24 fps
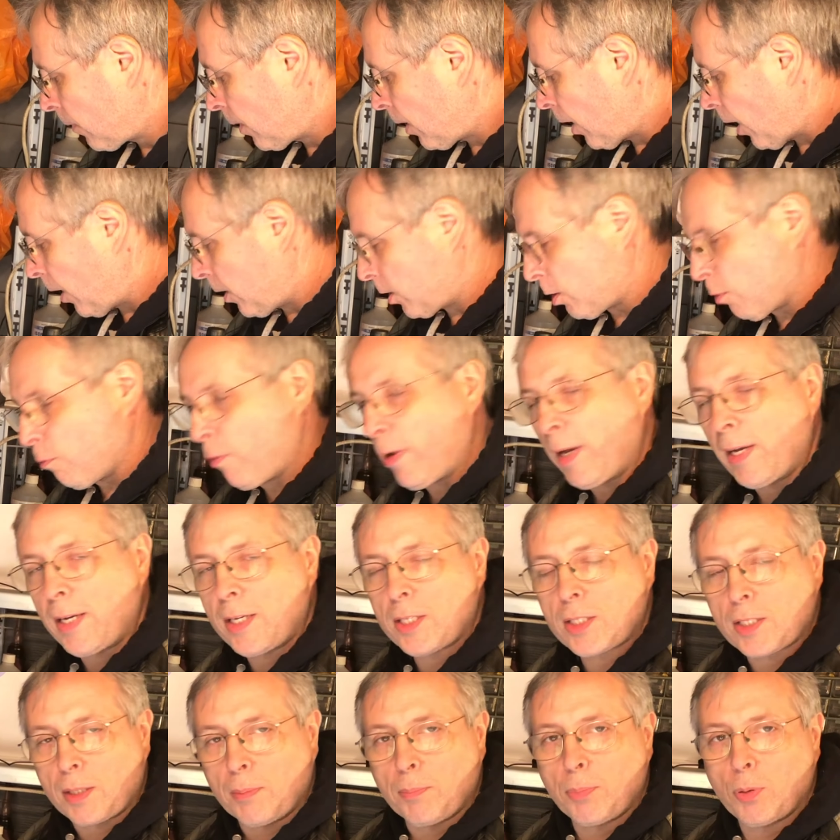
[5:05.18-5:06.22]
And there's a really
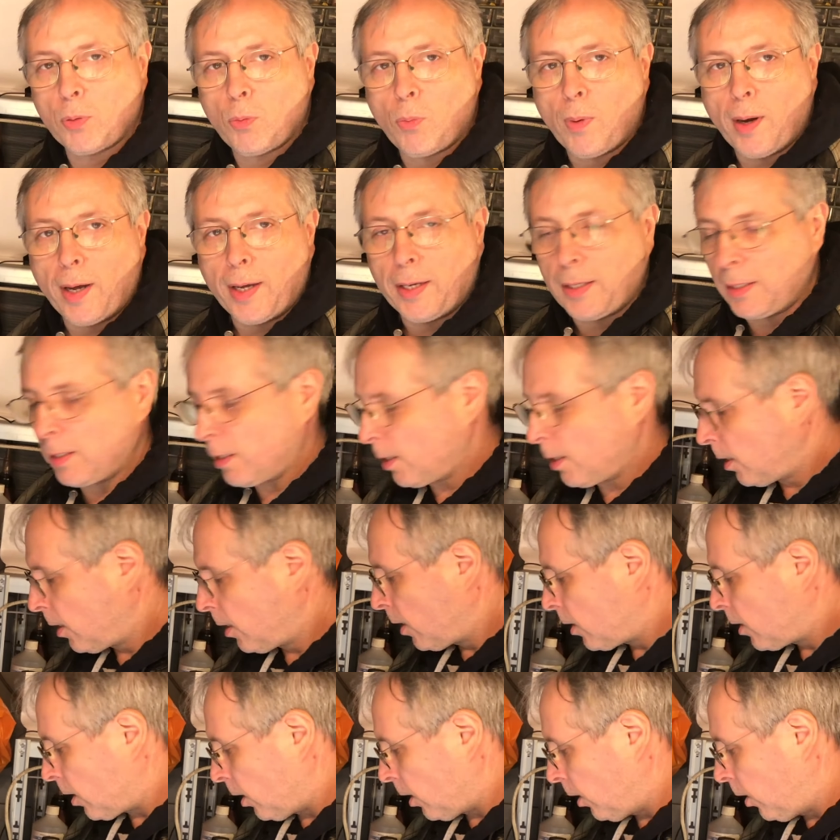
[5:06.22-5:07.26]
simple way
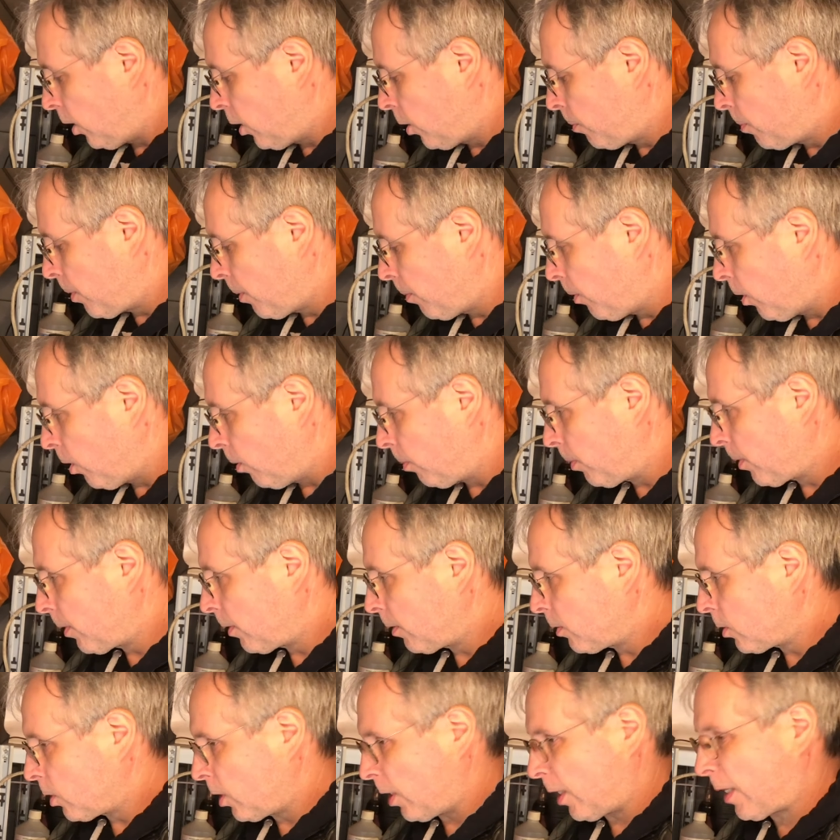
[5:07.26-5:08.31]
to lube them up.
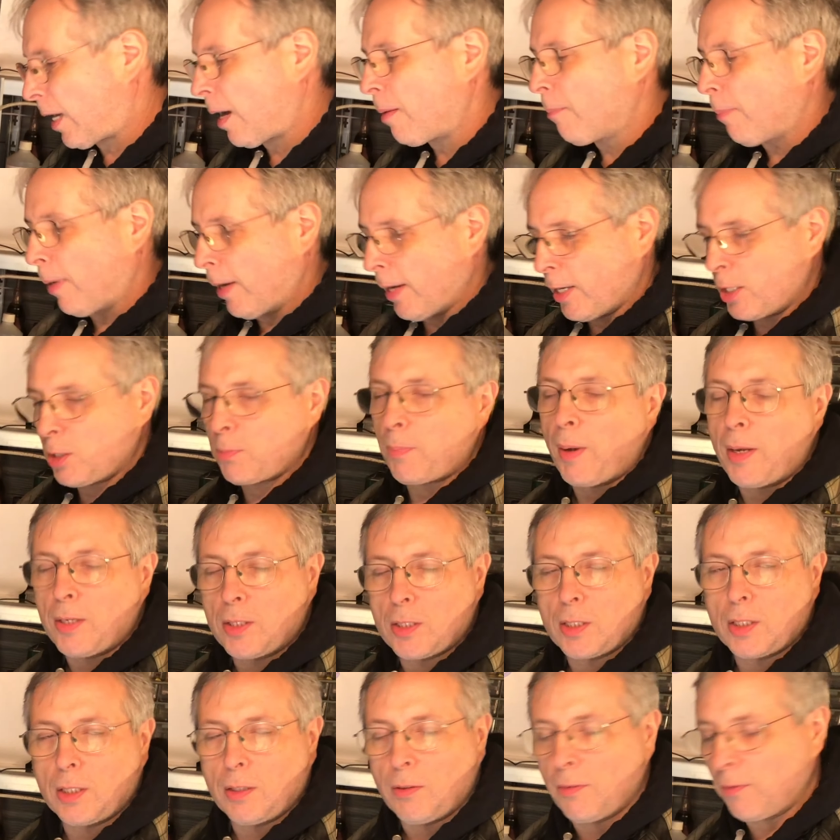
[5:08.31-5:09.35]
You can buy
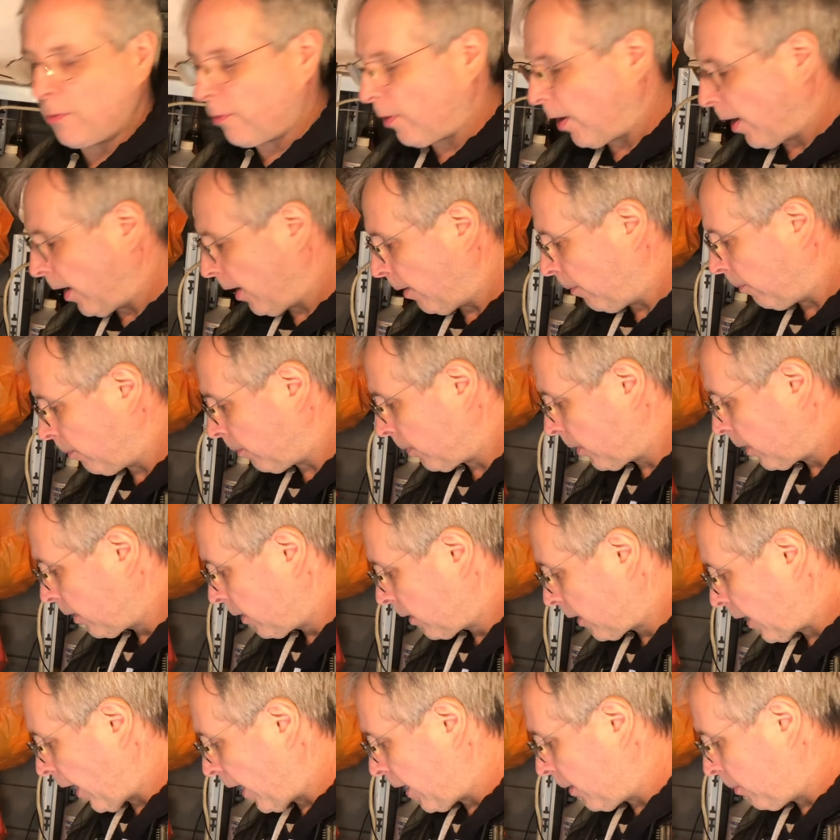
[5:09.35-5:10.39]
expensive
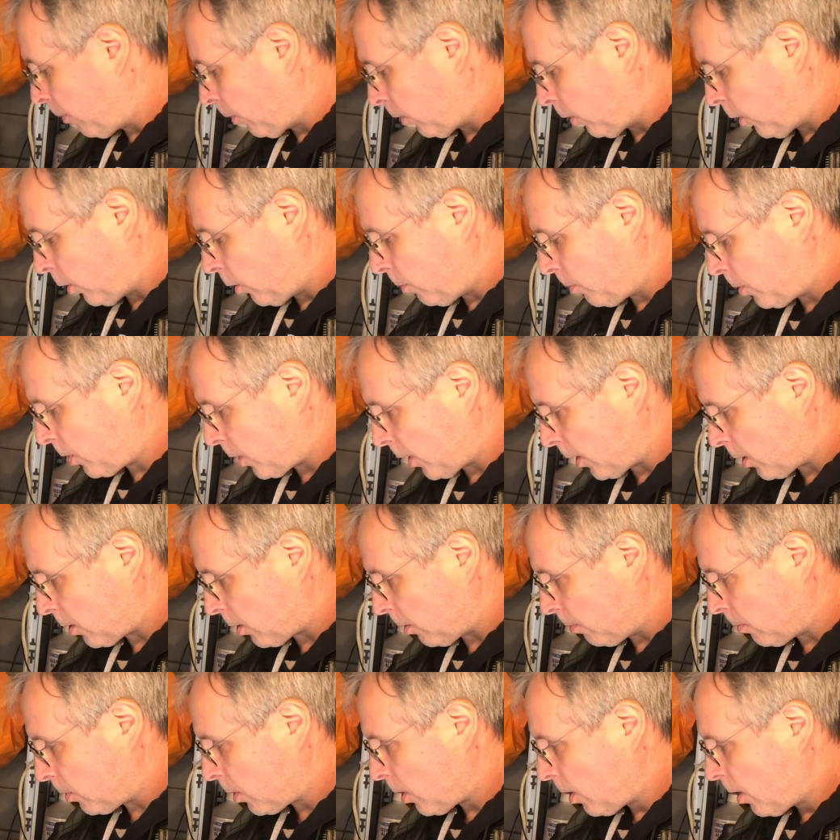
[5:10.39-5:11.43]
cable lube
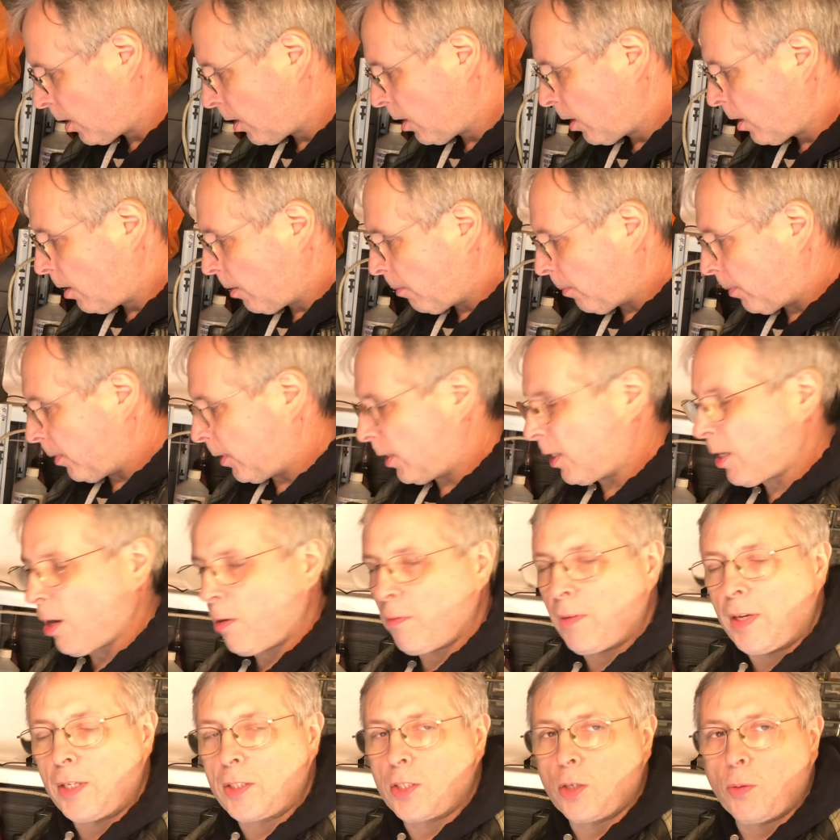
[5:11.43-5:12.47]
systems, but you don't
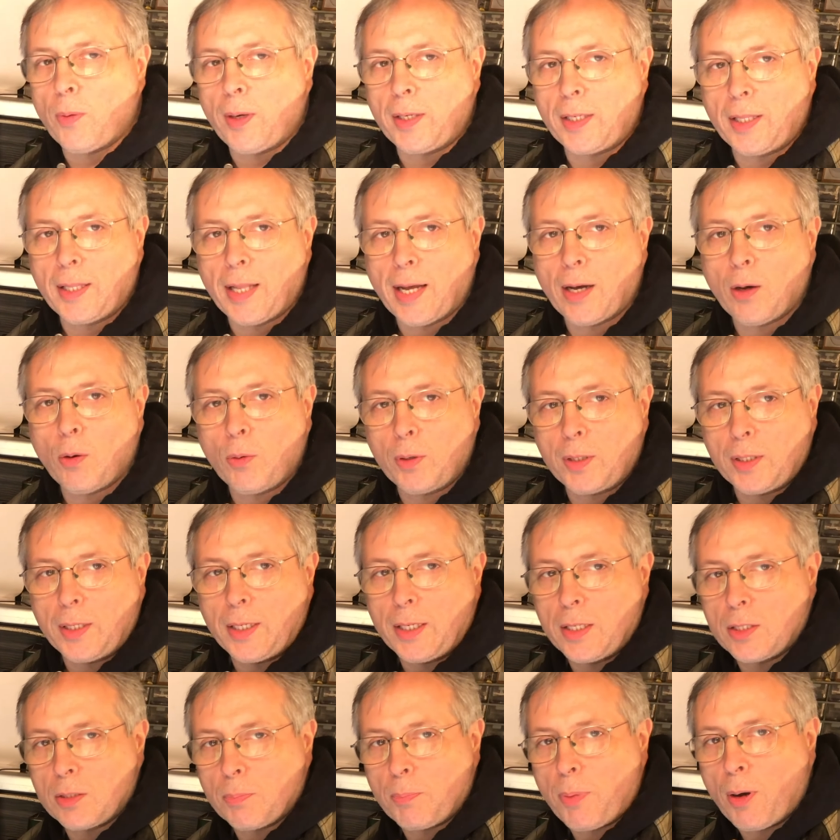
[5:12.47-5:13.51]
need to do any of that. All you need
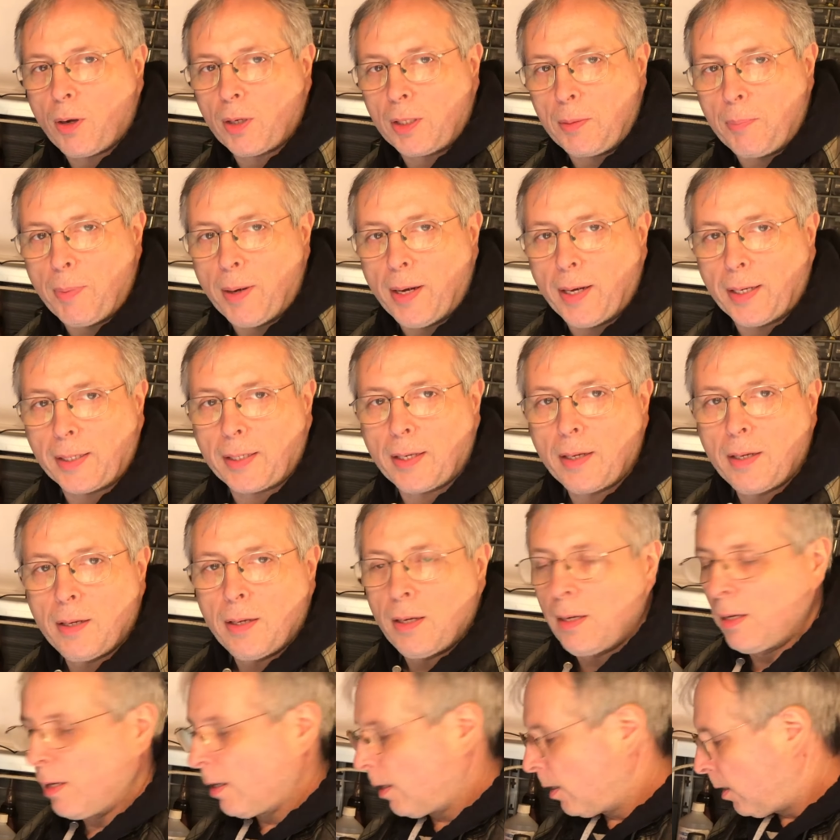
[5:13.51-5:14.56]
is a poly bag
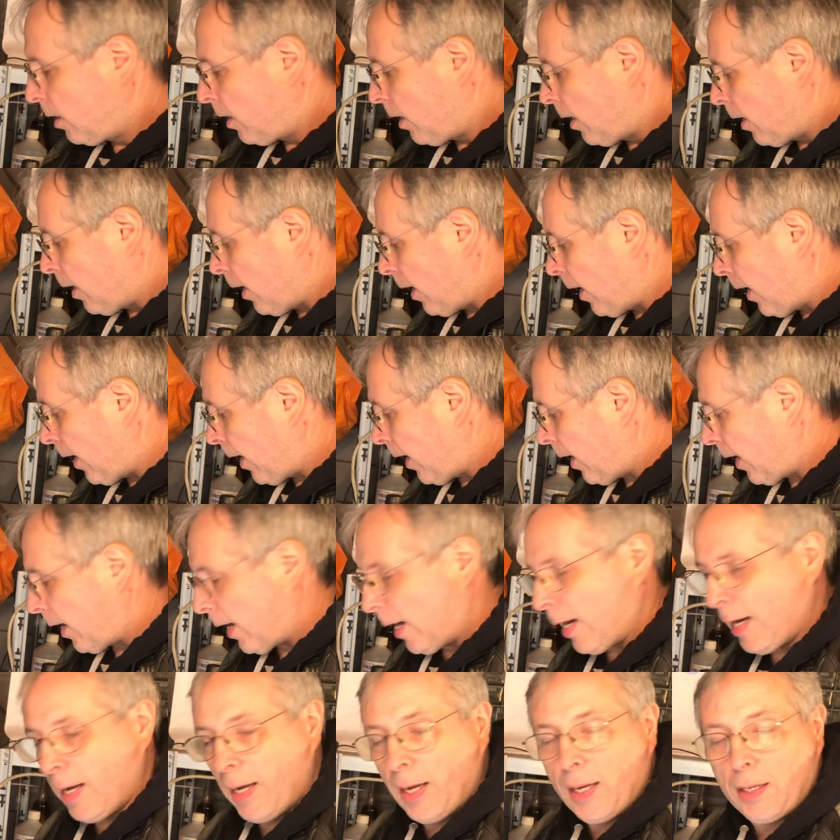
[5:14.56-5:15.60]

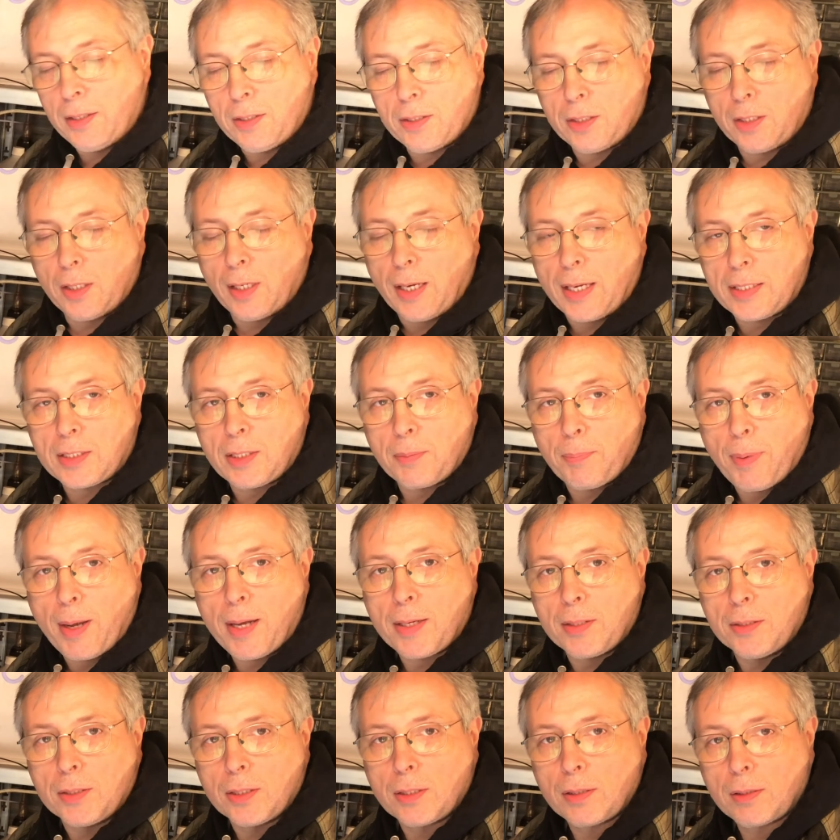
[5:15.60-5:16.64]
and an elastic
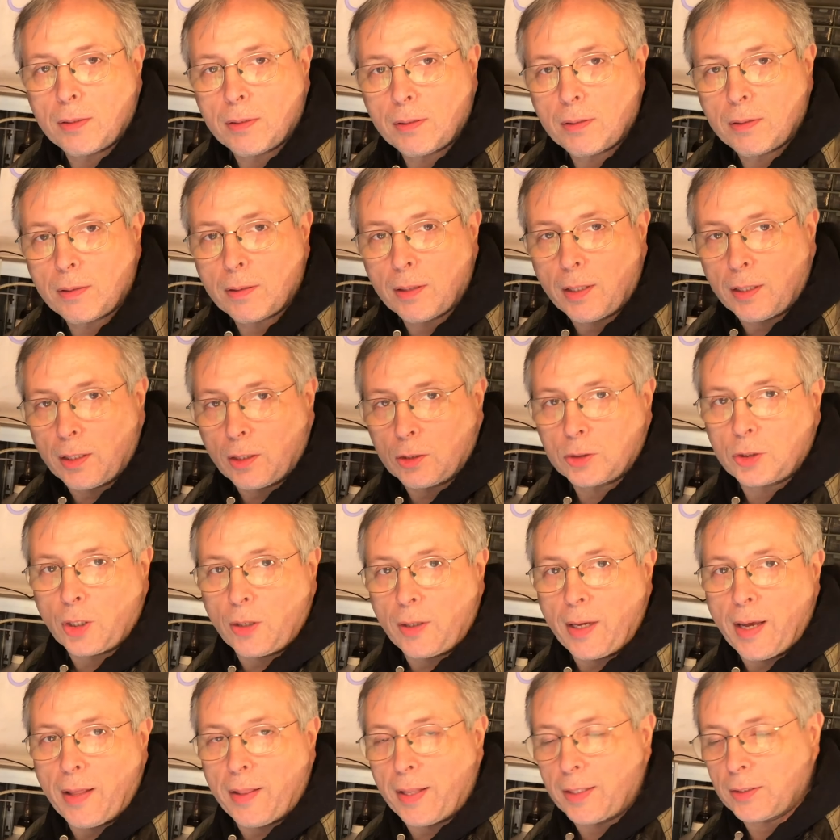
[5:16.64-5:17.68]
band, and I'll show you
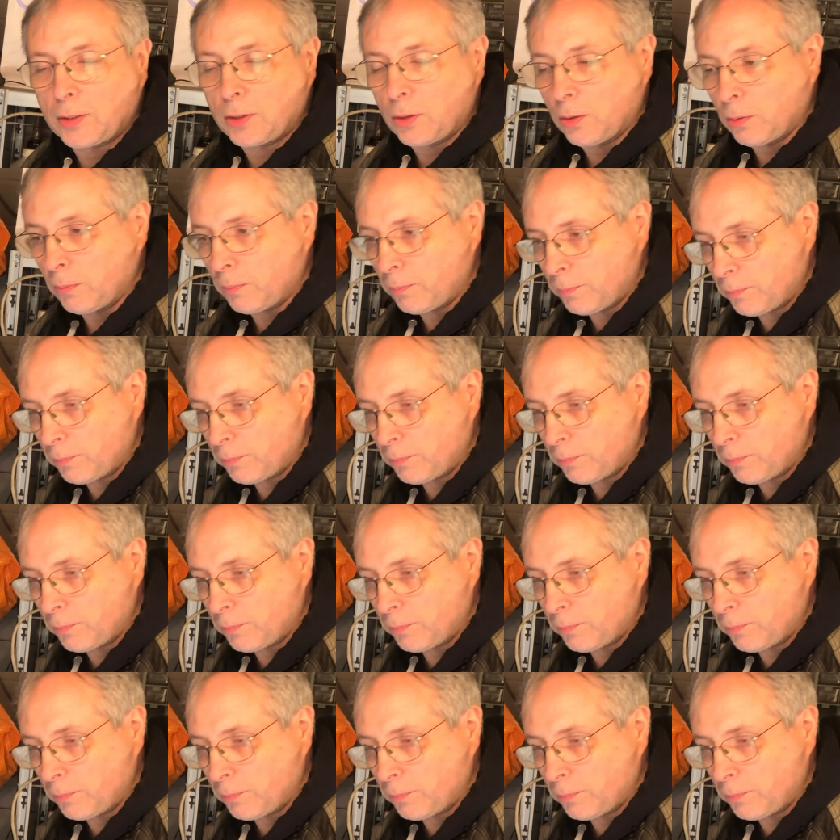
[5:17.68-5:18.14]
how that's done.